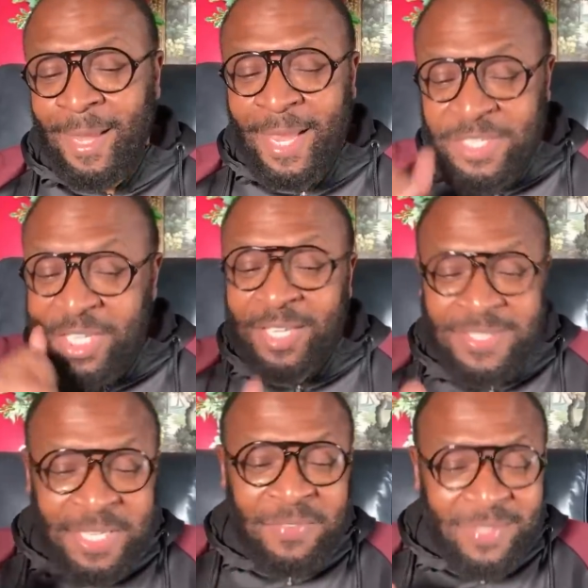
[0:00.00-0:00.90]
and she
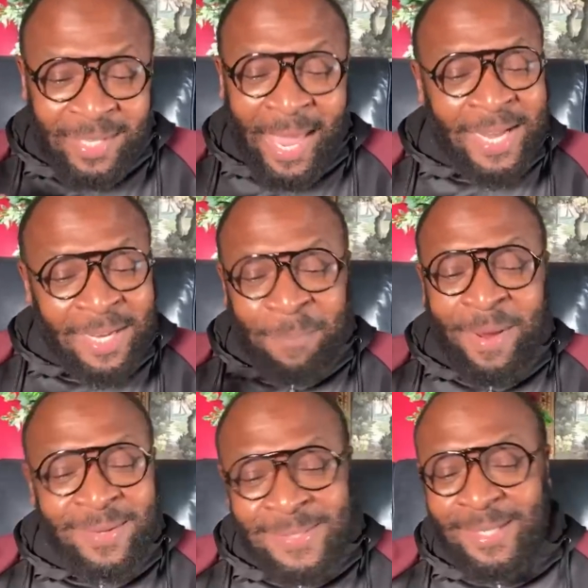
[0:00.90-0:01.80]
conceived again and
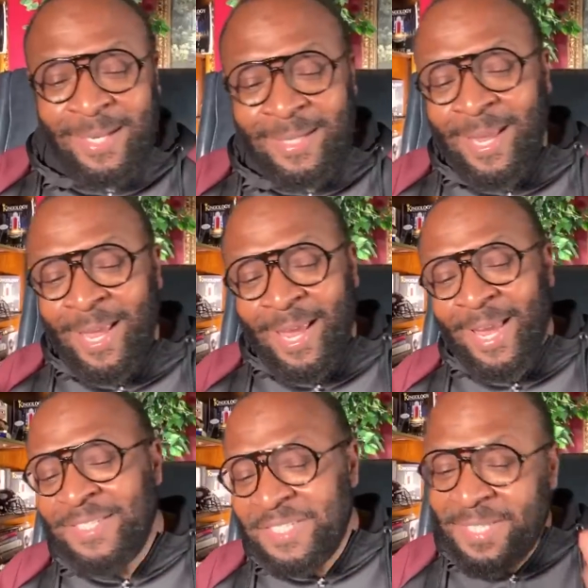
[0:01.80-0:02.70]
bare a son
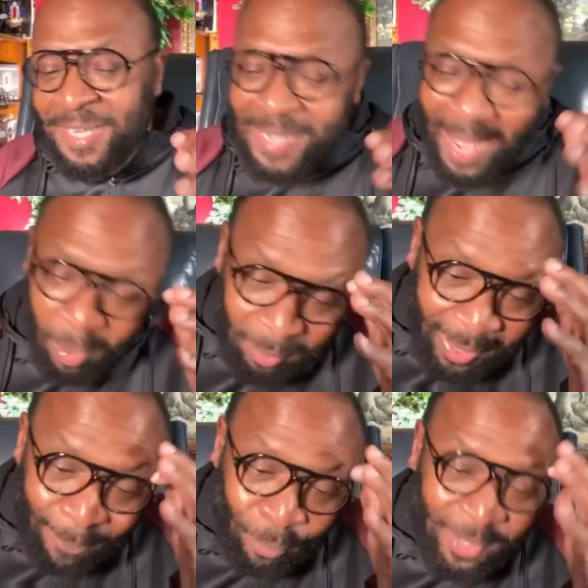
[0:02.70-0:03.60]
and she said now will
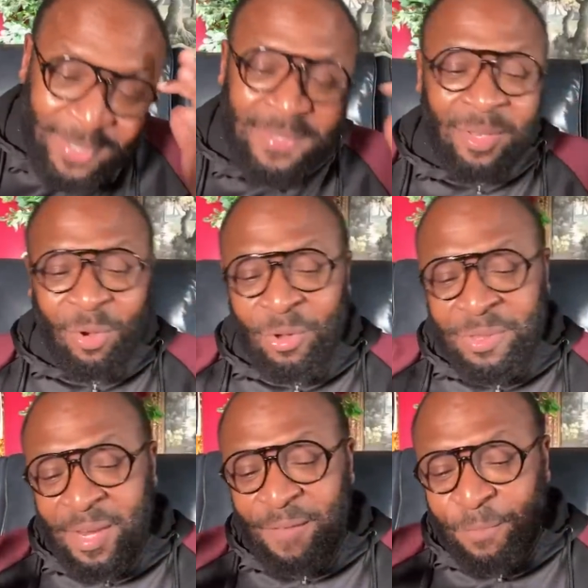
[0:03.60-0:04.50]
i praise the lord
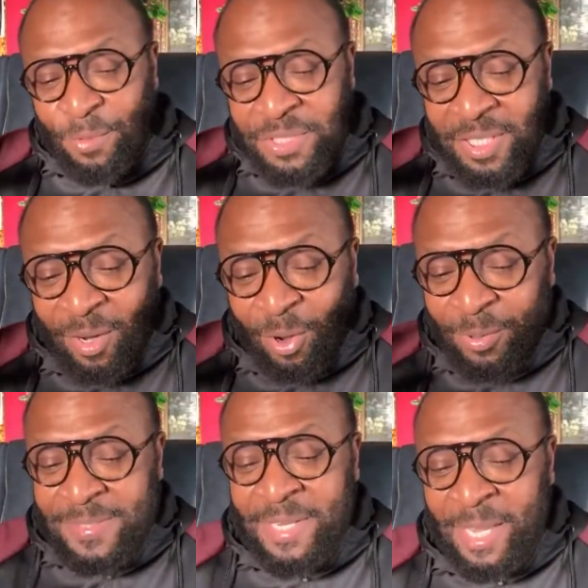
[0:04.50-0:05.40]
therefore she called
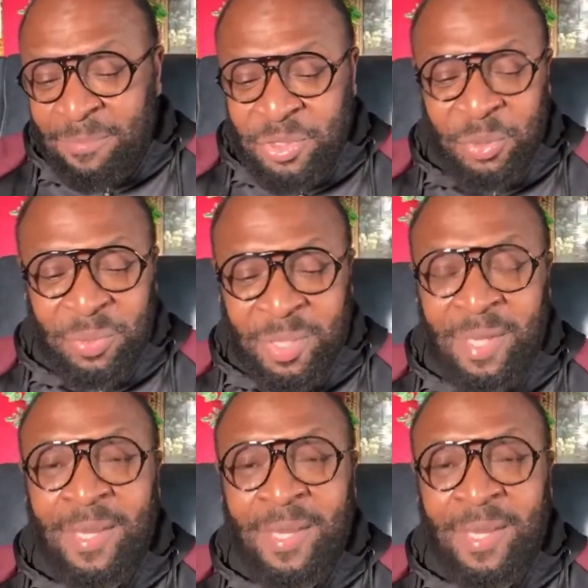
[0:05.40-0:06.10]
his name judah